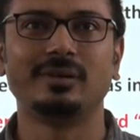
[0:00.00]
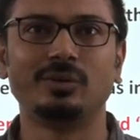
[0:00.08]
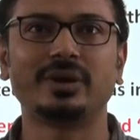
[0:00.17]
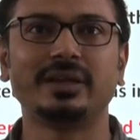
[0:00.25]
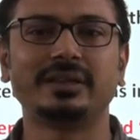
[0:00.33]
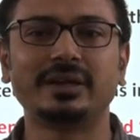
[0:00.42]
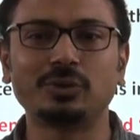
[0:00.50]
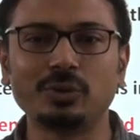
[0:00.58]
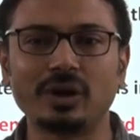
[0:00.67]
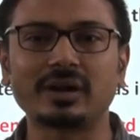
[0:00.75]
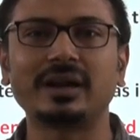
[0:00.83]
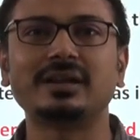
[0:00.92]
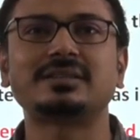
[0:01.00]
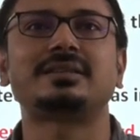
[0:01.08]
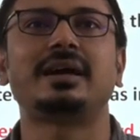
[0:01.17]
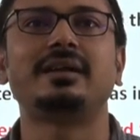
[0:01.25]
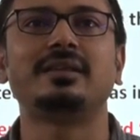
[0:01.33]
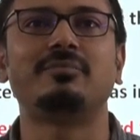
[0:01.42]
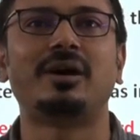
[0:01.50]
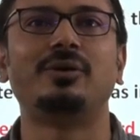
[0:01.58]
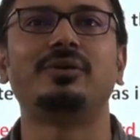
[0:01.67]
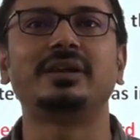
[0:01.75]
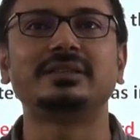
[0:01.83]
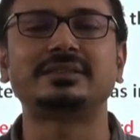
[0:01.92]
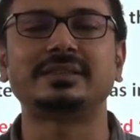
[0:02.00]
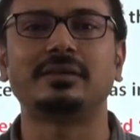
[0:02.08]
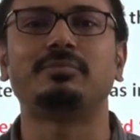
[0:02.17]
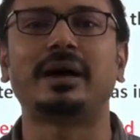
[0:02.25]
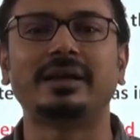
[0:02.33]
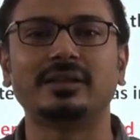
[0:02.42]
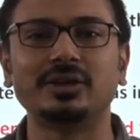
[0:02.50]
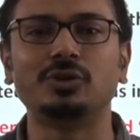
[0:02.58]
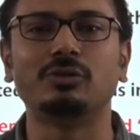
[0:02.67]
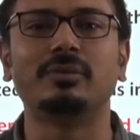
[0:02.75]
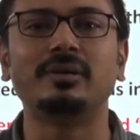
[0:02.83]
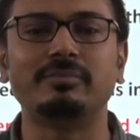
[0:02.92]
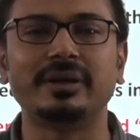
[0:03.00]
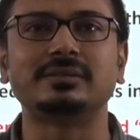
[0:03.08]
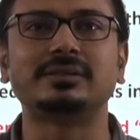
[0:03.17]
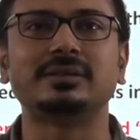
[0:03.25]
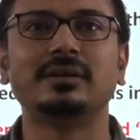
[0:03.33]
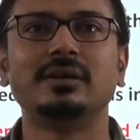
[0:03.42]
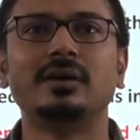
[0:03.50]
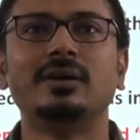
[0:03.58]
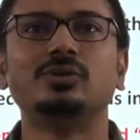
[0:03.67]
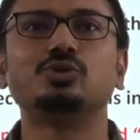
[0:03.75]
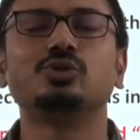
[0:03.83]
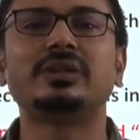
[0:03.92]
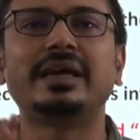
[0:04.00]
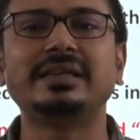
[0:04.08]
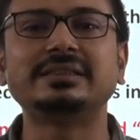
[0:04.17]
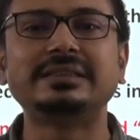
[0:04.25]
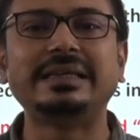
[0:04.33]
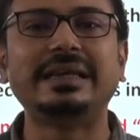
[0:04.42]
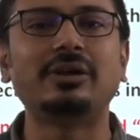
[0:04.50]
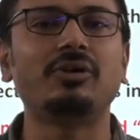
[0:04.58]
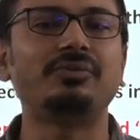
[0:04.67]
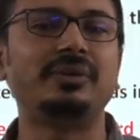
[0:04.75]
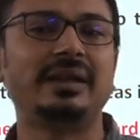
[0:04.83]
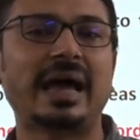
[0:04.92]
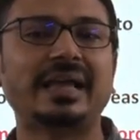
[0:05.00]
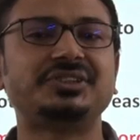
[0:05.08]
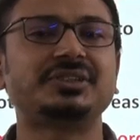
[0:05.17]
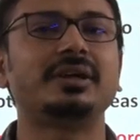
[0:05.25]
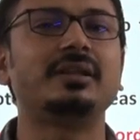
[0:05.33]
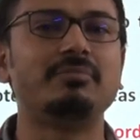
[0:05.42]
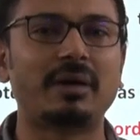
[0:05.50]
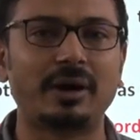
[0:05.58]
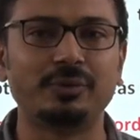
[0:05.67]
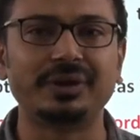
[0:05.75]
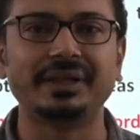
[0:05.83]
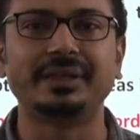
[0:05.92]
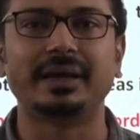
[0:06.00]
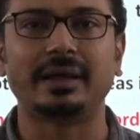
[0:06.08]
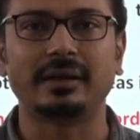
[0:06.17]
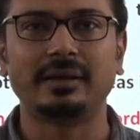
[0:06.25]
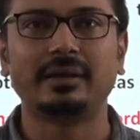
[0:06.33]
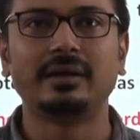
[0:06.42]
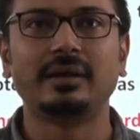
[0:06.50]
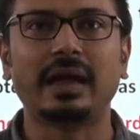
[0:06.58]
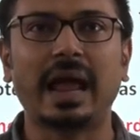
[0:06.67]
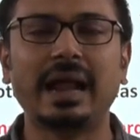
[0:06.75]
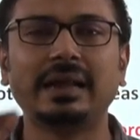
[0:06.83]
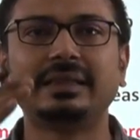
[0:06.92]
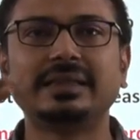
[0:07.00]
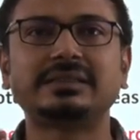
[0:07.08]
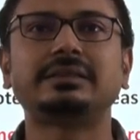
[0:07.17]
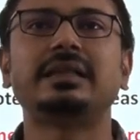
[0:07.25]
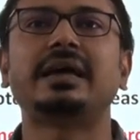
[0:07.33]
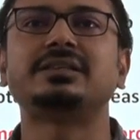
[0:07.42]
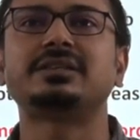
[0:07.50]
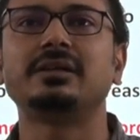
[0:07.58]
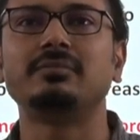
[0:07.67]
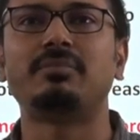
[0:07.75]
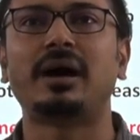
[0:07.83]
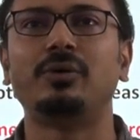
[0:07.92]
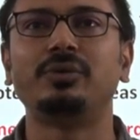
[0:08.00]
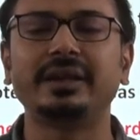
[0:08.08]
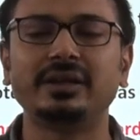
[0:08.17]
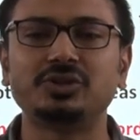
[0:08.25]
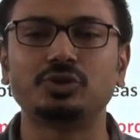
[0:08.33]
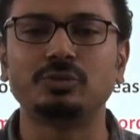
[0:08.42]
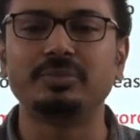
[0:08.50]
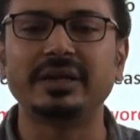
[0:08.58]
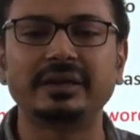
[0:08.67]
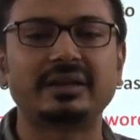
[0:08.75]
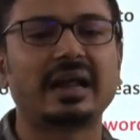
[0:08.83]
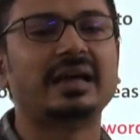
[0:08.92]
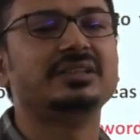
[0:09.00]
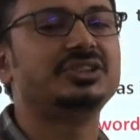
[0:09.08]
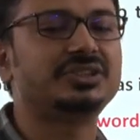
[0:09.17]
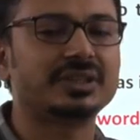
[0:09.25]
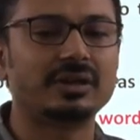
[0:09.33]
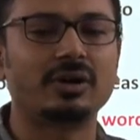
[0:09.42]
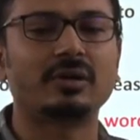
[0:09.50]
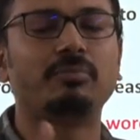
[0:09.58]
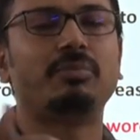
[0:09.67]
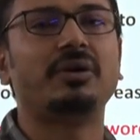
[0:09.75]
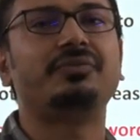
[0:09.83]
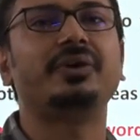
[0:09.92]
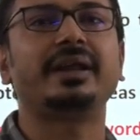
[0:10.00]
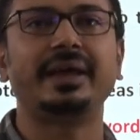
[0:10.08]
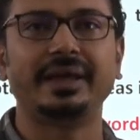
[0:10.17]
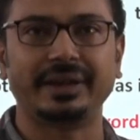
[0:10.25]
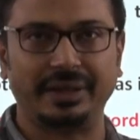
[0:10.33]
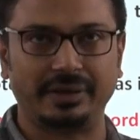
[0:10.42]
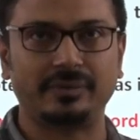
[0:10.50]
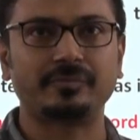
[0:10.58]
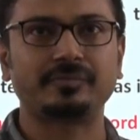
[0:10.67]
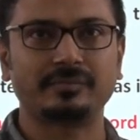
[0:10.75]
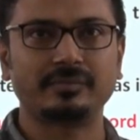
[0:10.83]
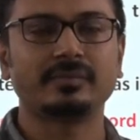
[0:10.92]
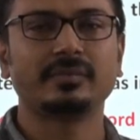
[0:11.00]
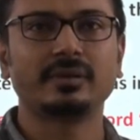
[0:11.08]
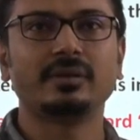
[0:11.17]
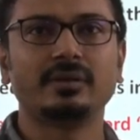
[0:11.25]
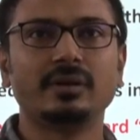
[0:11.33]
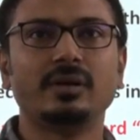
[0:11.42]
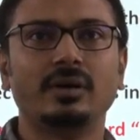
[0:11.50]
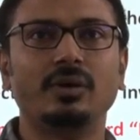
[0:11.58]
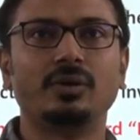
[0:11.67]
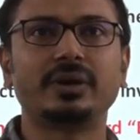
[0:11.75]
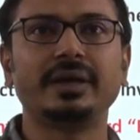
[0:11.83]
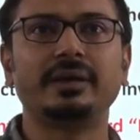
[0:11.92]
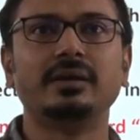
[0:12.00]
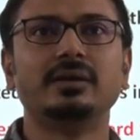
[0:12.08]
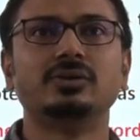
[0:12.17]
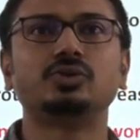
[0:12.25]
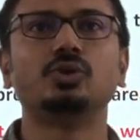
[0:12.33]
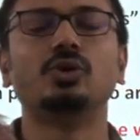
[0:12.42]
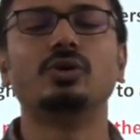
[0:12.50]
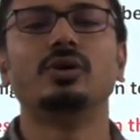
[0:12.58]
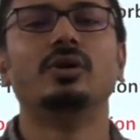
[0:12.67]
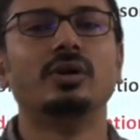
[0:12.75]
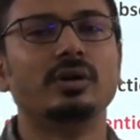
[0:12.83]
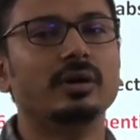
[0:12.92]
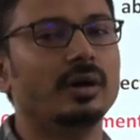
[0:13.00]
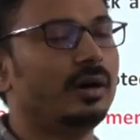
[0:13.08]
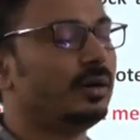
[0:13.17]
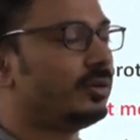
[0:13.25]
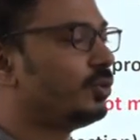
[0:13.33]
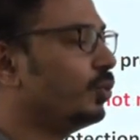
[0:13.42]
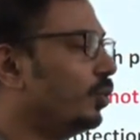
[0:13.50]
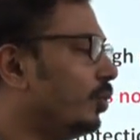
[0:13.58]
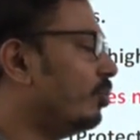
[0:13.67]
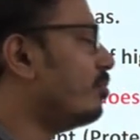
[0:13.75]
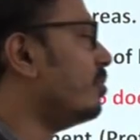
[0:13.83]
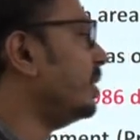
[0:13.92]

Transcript: Okay, they do not understand the boundaries set by the human beings. So there is need of natural boundary there, and this natural boundary should be transition or buffer area. Okay, so uh, to